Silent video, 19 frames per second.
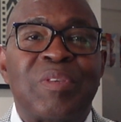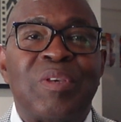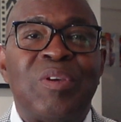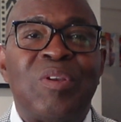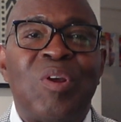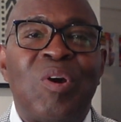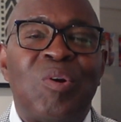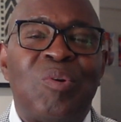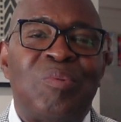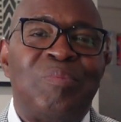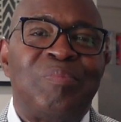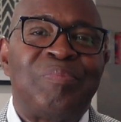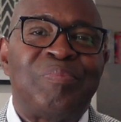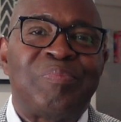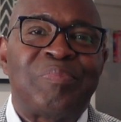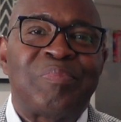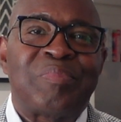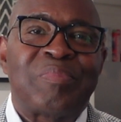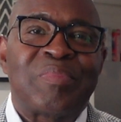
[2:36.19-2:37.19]
You know,
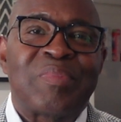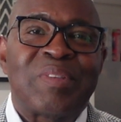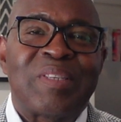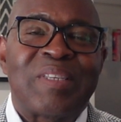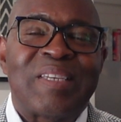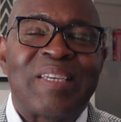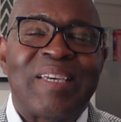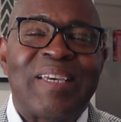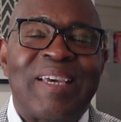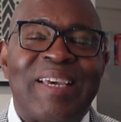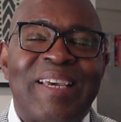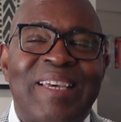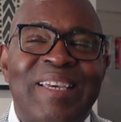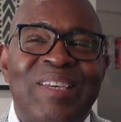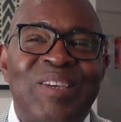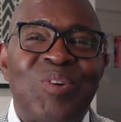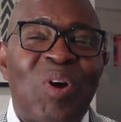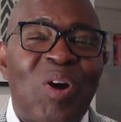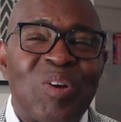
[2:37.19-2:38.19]

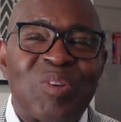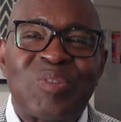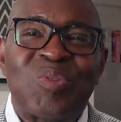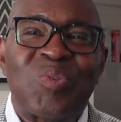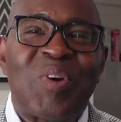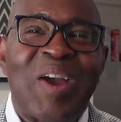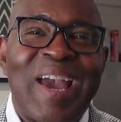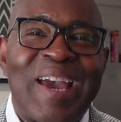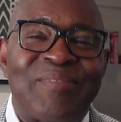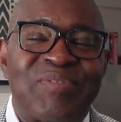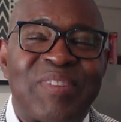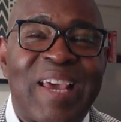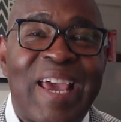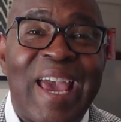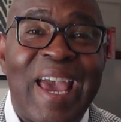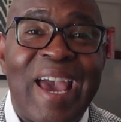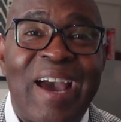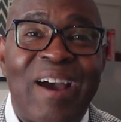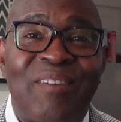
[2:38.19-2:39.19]
you also have to
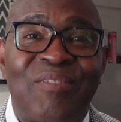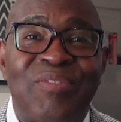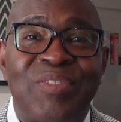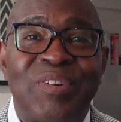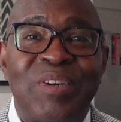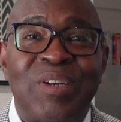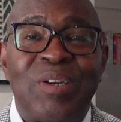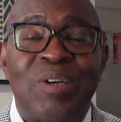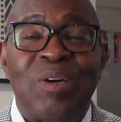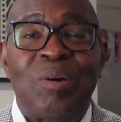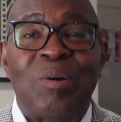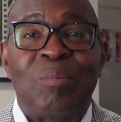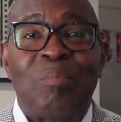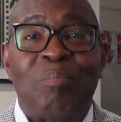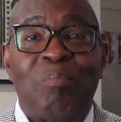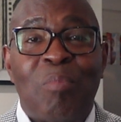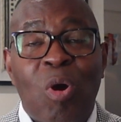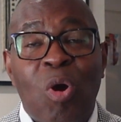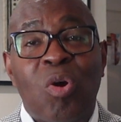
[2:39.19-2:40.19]
have
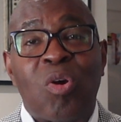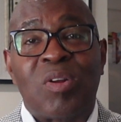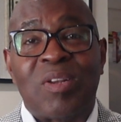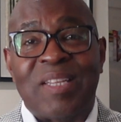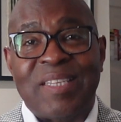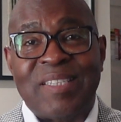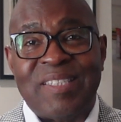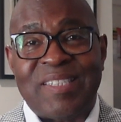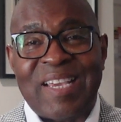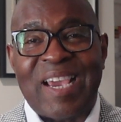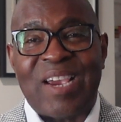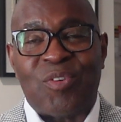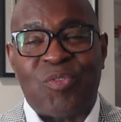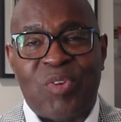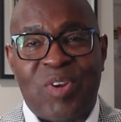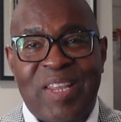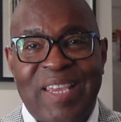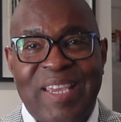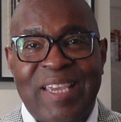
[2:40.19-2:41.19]
moral
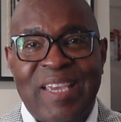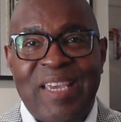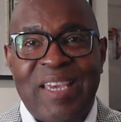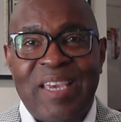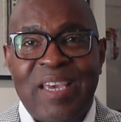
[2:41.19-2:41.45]
integrity.